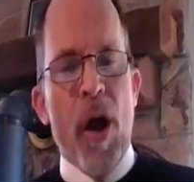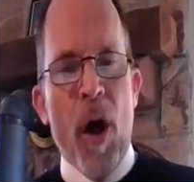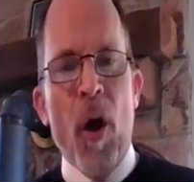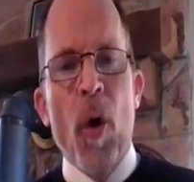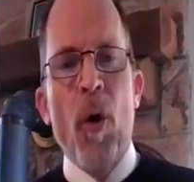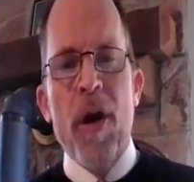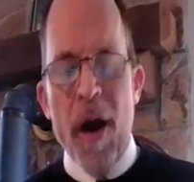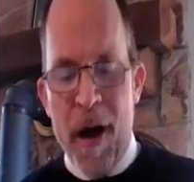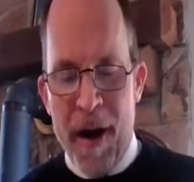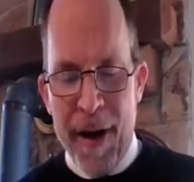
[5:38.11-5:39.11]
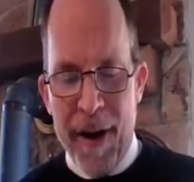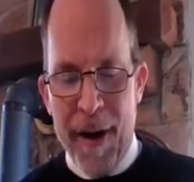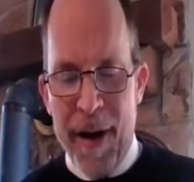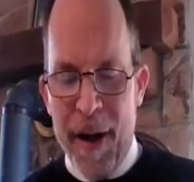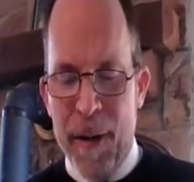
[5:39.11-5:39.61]
Oh,
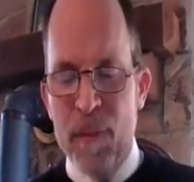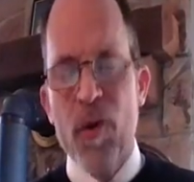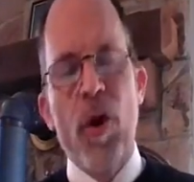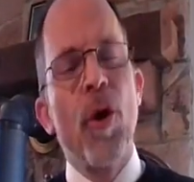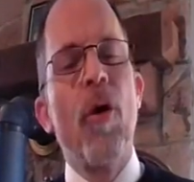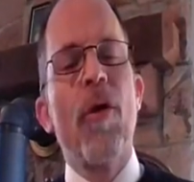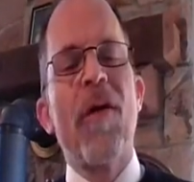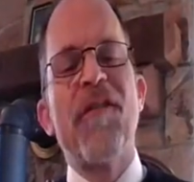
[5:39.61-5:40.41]
come to the